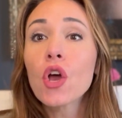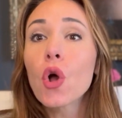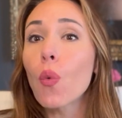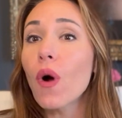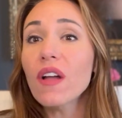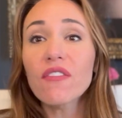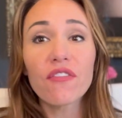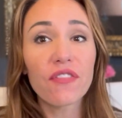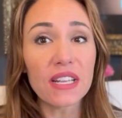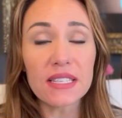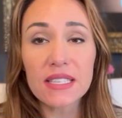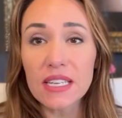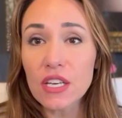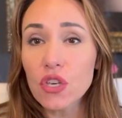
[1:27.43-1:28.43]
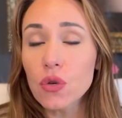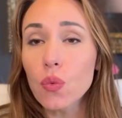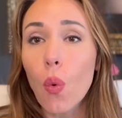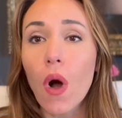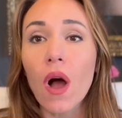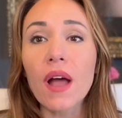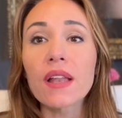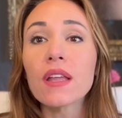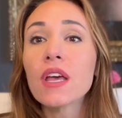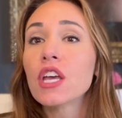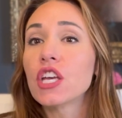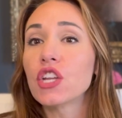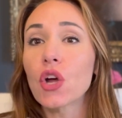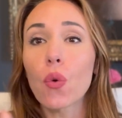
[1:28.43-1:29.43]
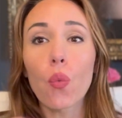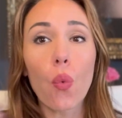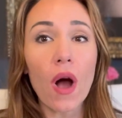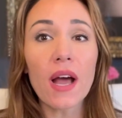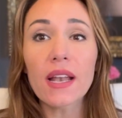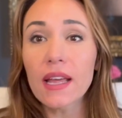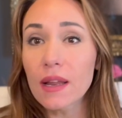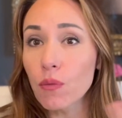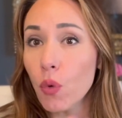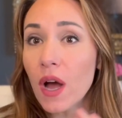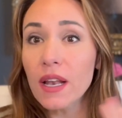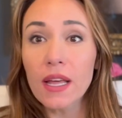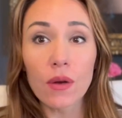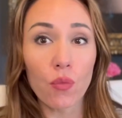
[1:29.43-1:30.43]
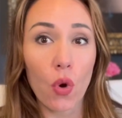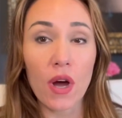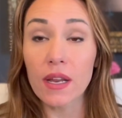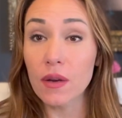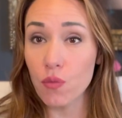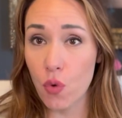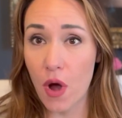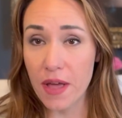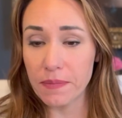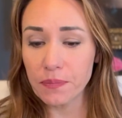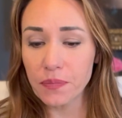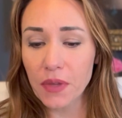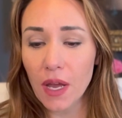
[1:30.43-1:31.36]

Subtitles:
what fencing you want, what.